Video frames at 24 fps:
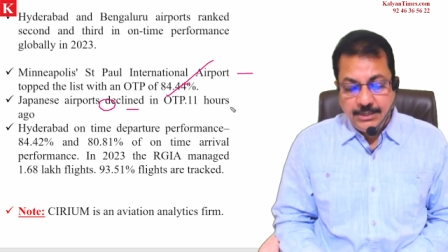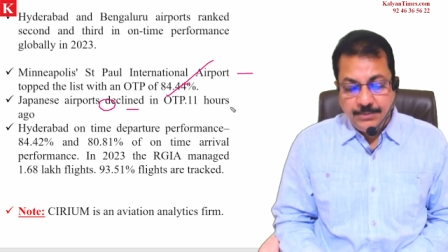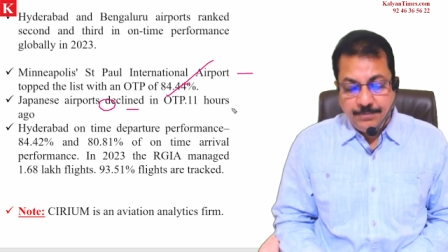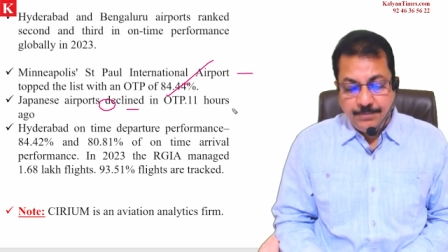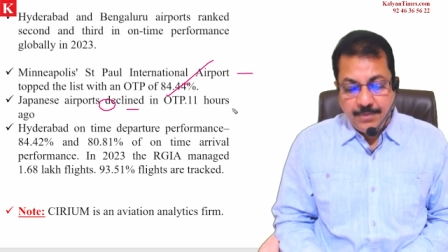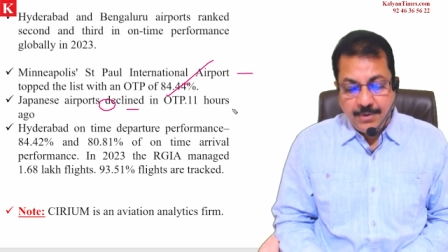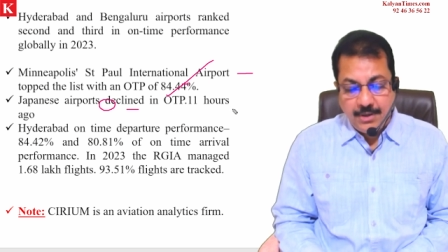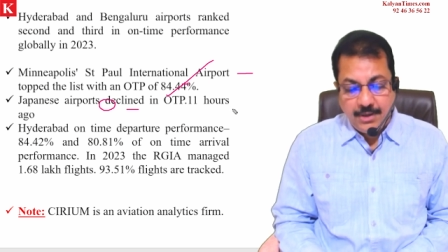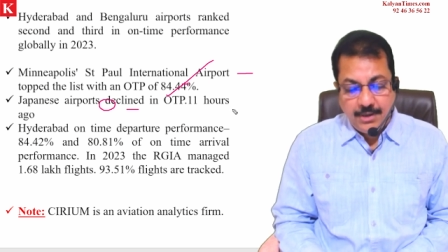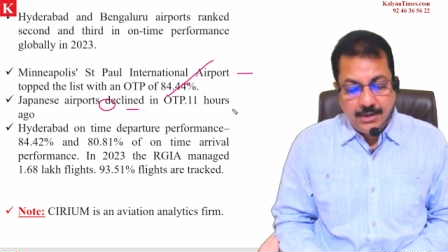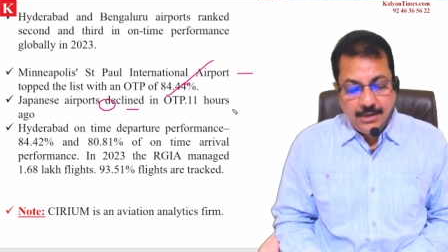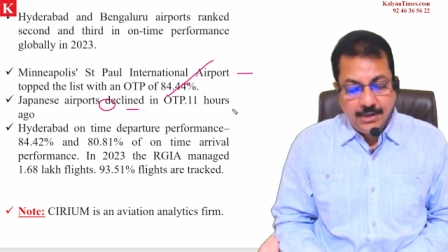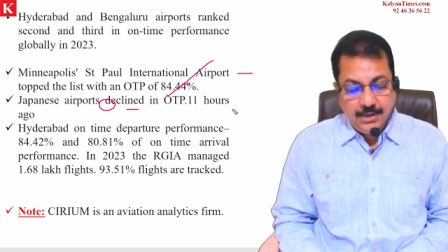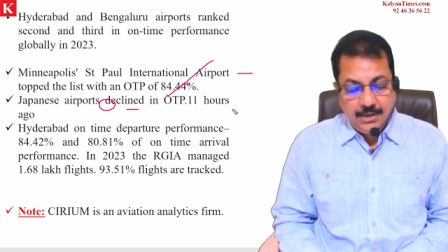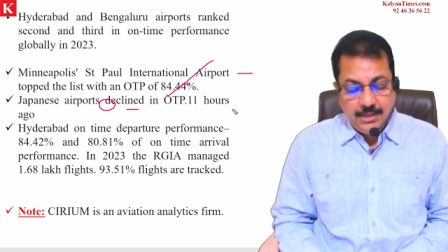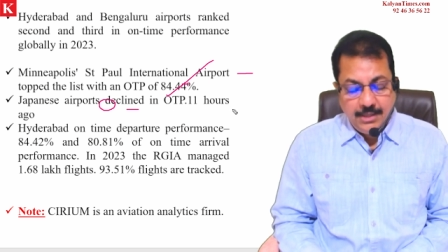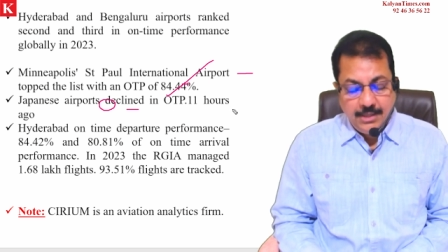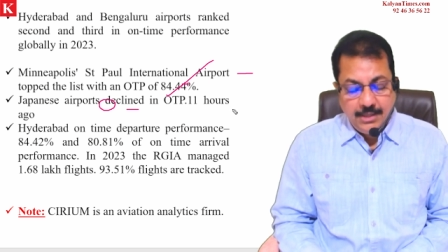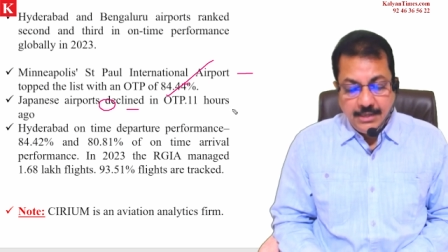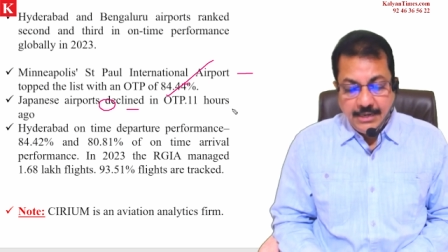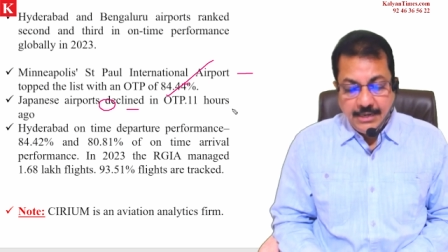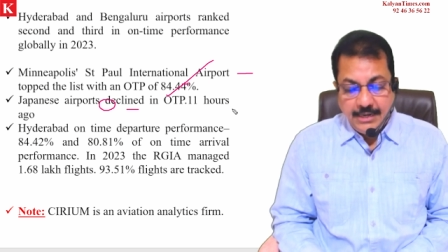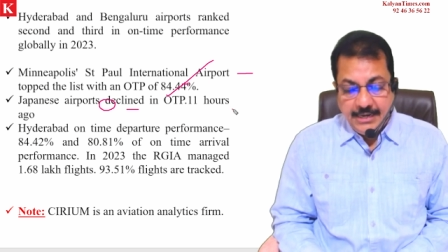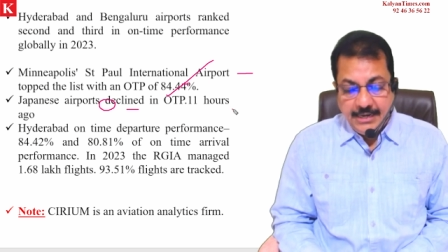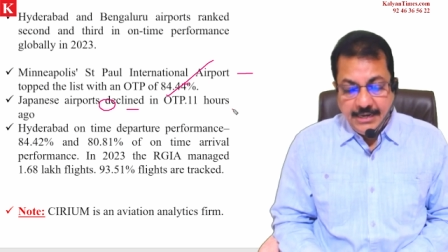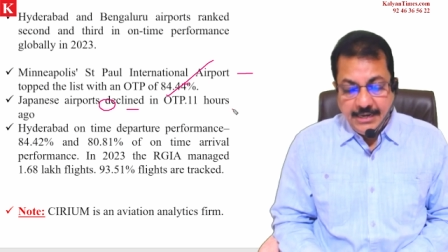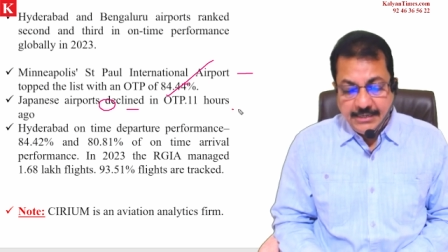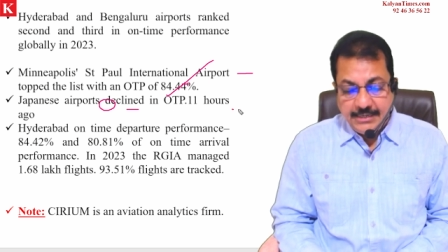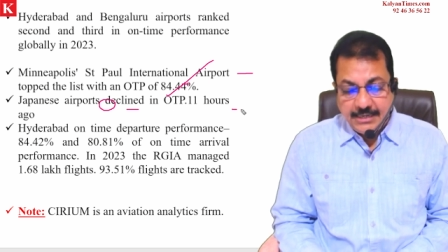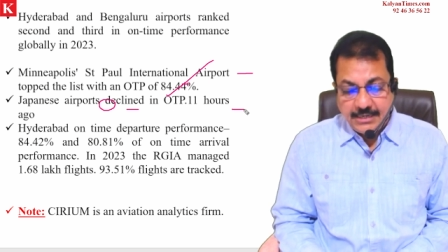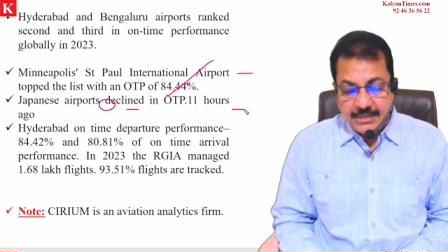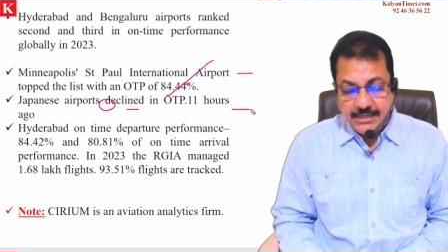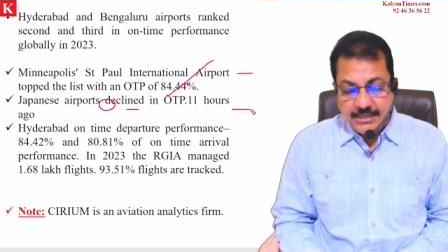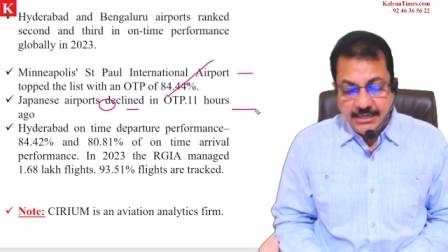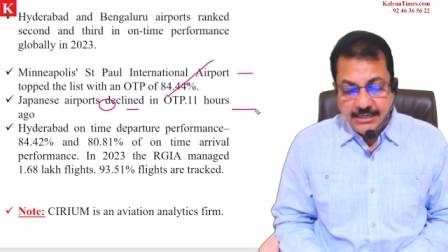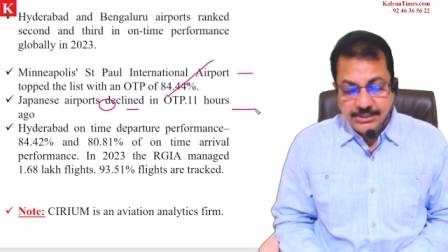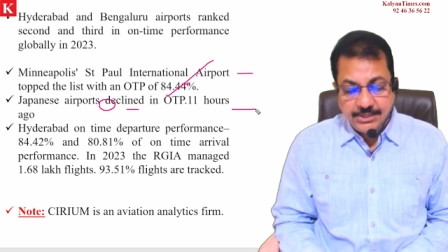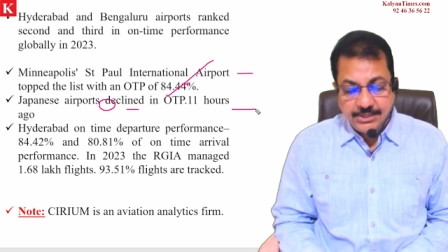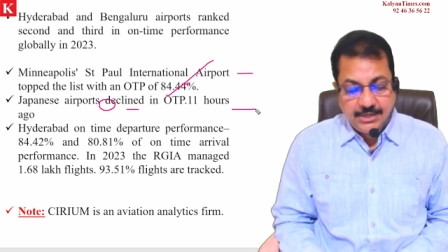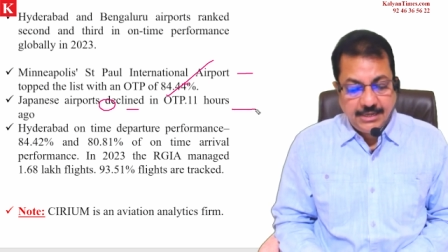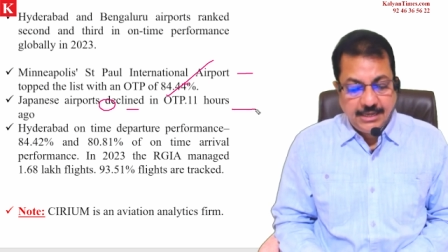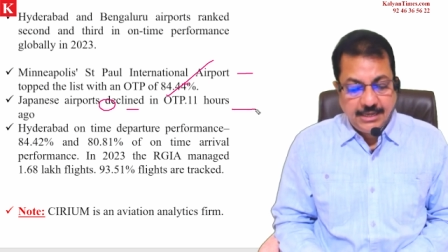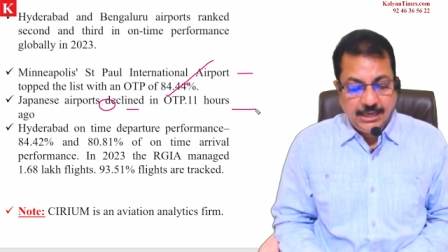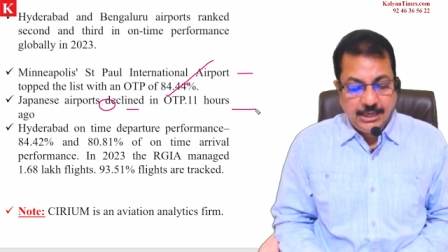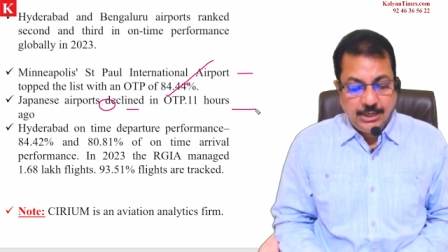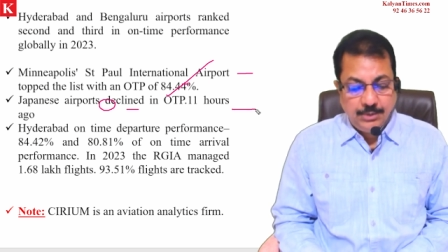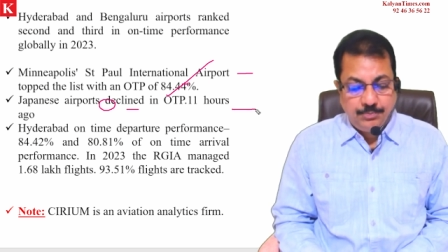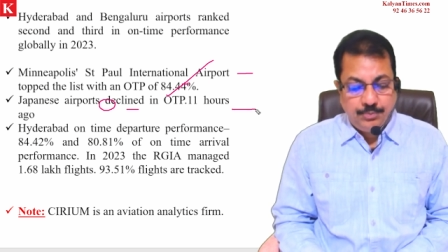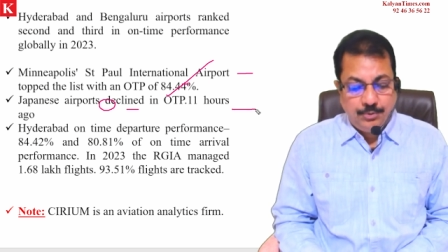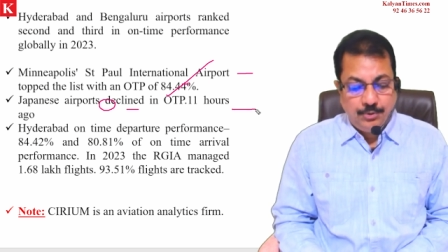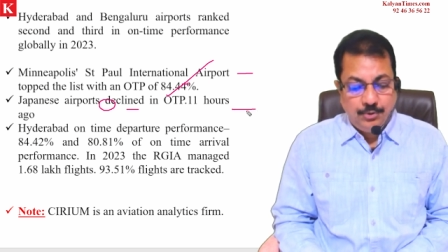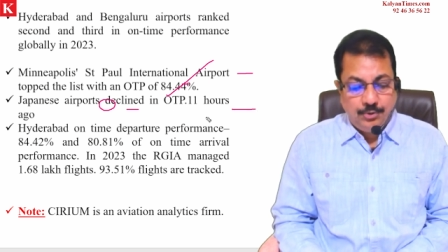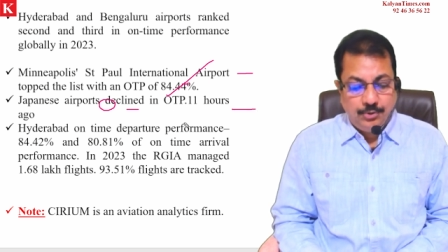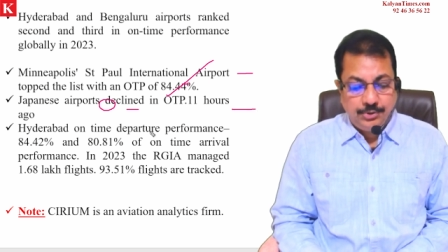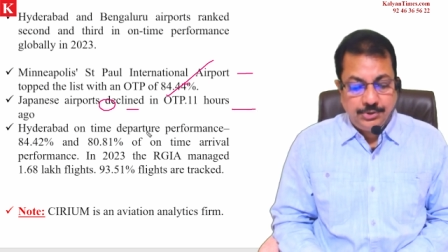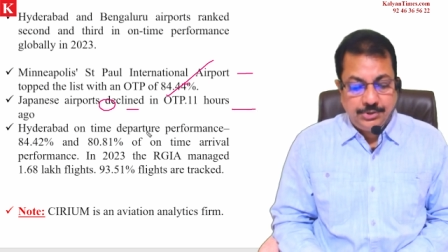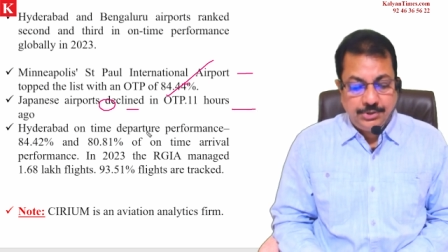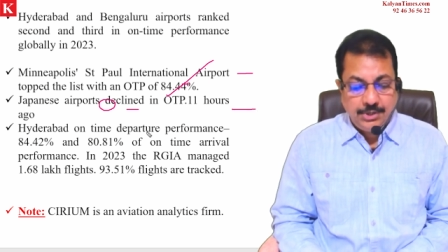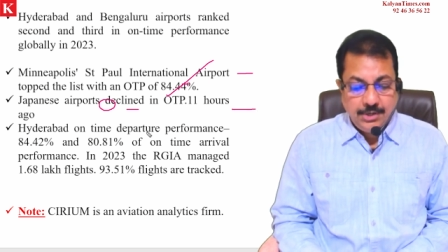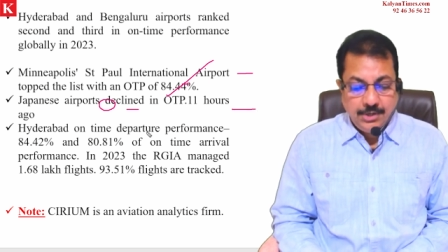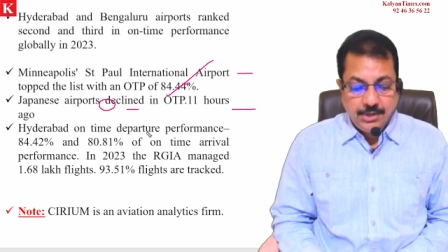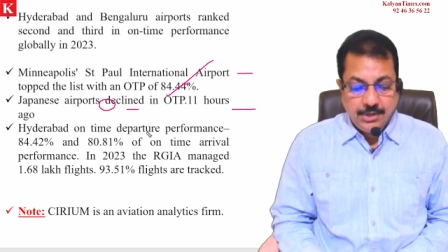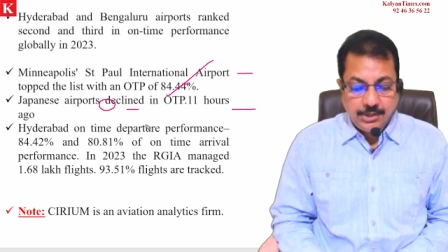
Paul International Airport